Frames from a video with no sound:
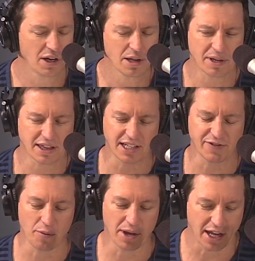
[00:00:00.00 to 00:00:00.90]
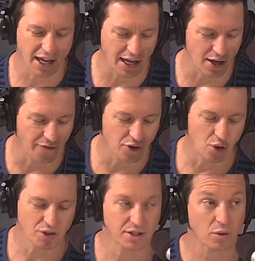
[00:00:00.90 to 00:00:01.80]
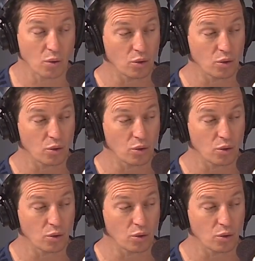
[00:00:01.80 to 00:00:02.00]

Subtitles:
One of the big things for me, of course,